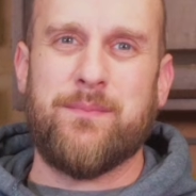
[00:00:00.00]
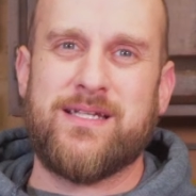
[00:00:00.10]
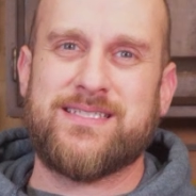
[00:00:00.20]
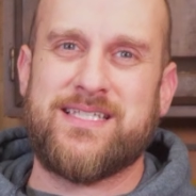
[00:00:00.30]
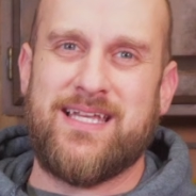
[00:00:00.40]

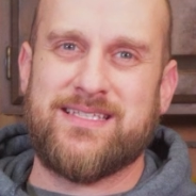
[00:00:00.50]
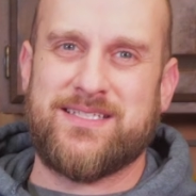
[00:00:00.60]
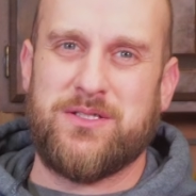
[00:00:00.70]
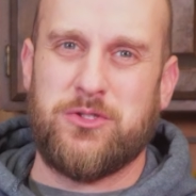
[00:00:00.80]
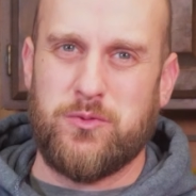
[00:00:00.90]
gonna say it's
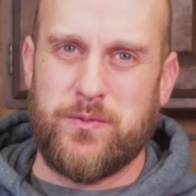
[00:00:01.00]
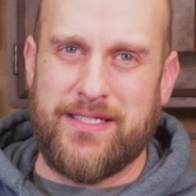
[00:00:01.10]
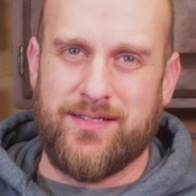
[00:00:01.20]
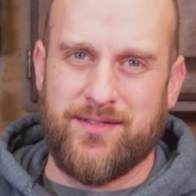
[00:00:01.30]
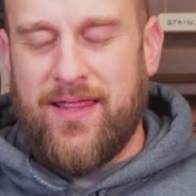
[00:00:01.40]
still a
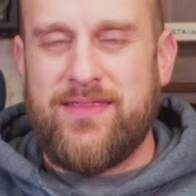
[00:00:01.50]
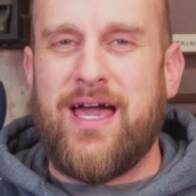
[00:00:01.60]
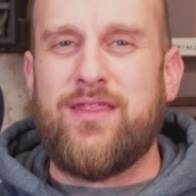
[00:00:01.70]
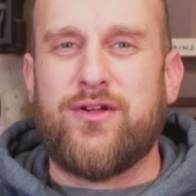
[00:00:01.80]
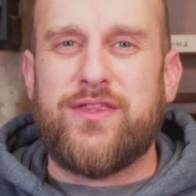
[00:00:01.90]
win. The
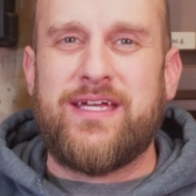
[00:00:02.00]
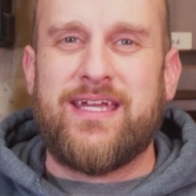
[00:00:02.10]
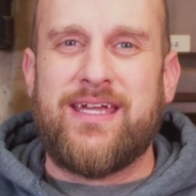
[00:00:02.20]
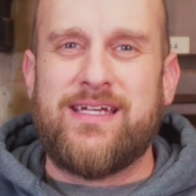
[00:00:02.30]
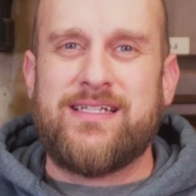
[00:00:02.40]
other thing
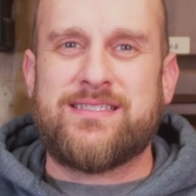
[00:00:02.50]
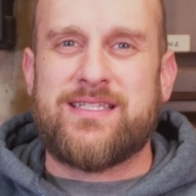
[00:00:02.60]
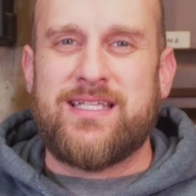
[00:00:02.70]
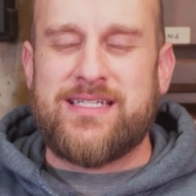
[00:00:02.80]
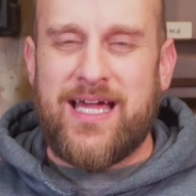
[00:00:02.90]
is
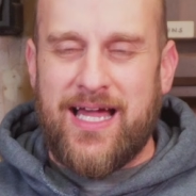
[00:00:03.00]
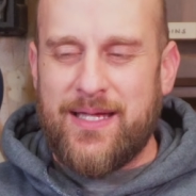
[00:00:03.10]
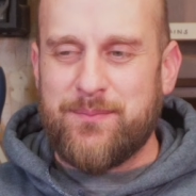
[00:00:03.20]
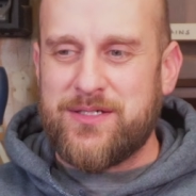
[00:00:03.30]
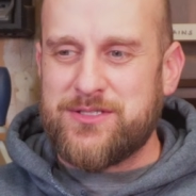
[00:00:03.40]
the
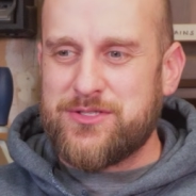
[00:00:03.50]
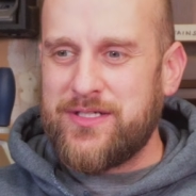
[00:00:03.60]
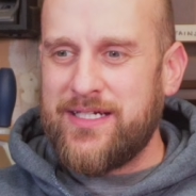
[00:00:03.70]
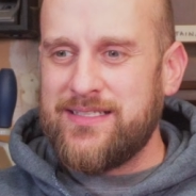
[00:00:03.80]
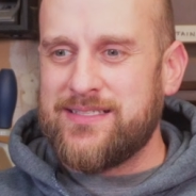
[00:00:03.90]
time
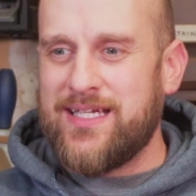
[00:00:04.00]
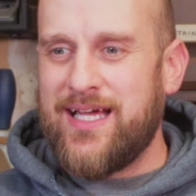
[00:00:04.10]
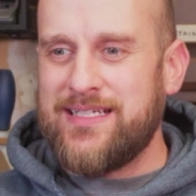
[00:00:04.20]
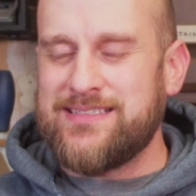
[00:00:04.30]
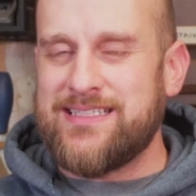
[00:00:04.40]
constraint.
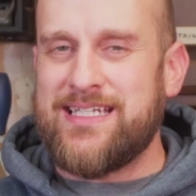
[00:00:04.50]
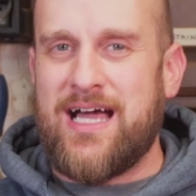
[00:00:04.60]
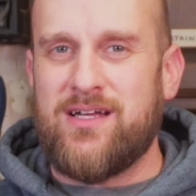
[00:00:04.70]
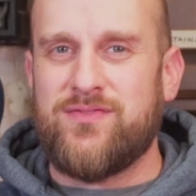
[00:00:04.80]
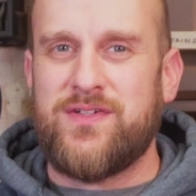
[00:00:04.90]
I did
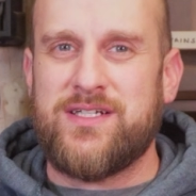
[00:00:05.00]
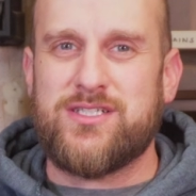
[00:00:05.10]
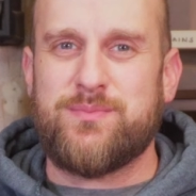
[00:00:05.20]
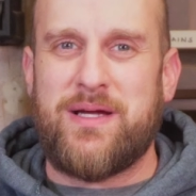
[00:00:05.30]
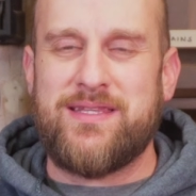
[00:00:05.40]
not
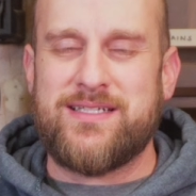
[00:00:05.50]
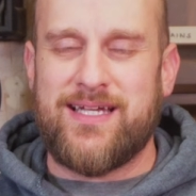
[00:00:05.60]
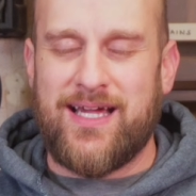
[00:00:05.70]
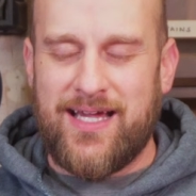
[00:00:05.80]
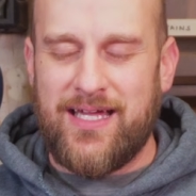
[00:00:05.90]
finish by the
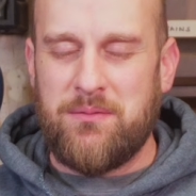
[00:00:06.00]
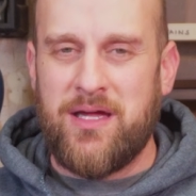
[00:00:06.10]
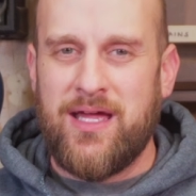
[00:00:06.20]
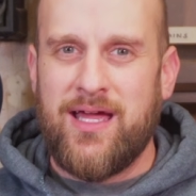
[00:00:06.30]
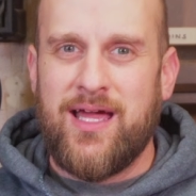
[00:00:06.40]
time
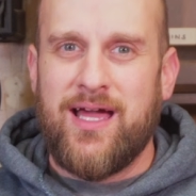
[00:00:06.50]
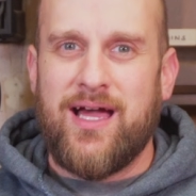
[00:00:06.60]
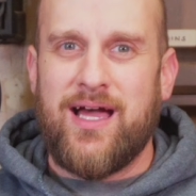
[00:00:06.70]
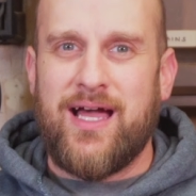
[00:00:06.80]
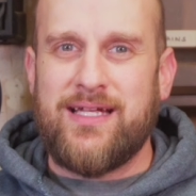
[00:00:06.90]

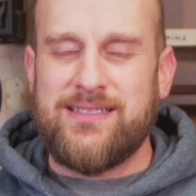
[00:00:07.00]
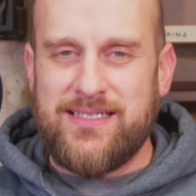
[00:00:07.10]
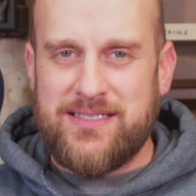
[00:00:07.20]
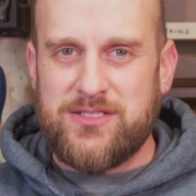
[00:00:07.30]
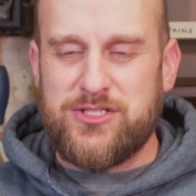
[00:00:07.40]
I
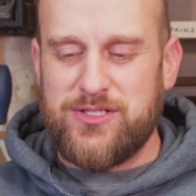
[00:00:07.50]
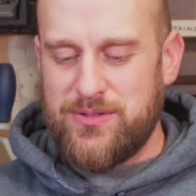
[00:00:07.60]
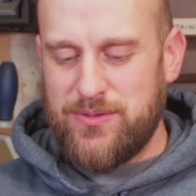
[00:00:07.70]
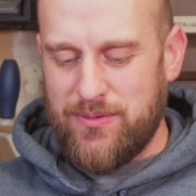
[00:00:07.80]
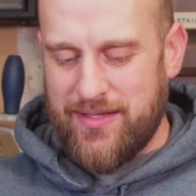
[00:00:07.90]
needed
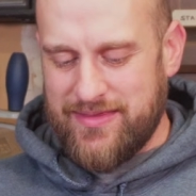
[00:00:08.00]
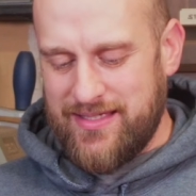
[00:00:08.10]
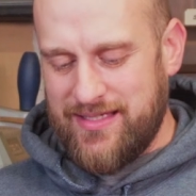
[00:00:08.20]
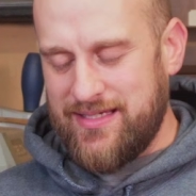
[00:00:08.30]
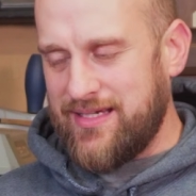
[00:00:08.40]
to.
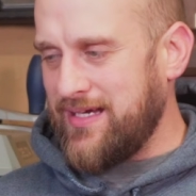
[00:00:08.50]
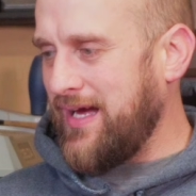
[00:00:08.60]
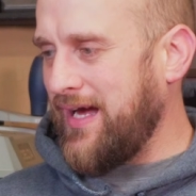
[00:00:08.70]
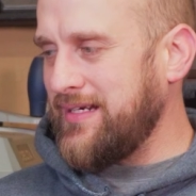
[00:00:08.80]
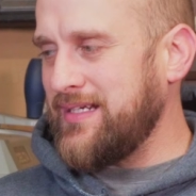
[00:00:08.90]

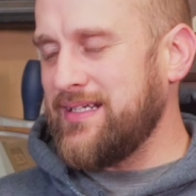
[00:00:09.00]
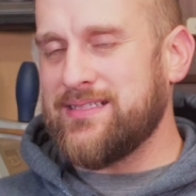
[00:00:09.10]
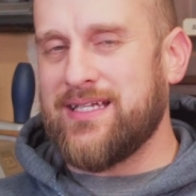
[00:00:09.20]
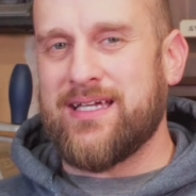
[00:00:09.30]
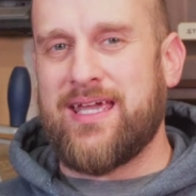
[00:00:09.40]
I
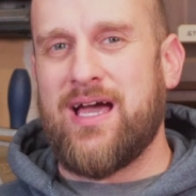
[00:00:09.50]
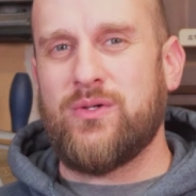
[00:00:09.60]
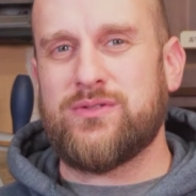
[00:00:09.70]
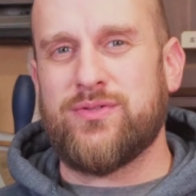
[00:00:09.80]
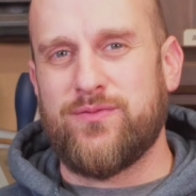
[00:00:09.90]
didn't
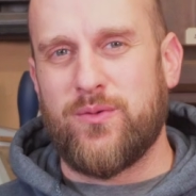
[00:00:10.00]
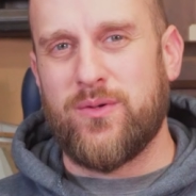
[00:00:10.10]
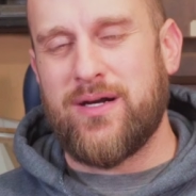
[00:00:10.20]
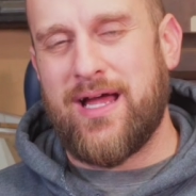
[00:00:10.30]
account for